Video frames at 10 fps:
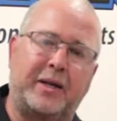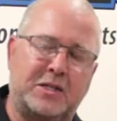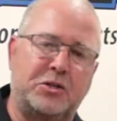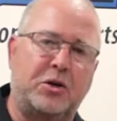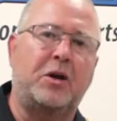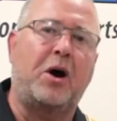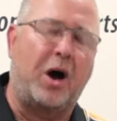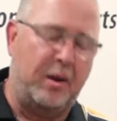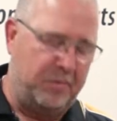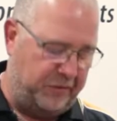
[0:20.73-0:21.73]
It's not a
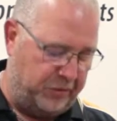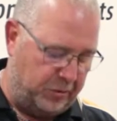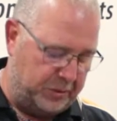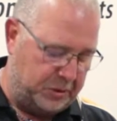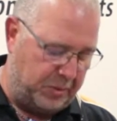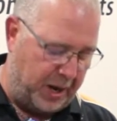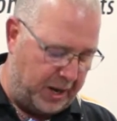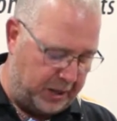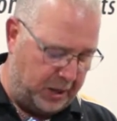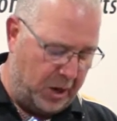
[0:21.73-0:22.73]
high performance
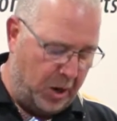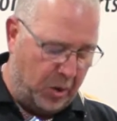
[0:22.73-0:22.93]
part.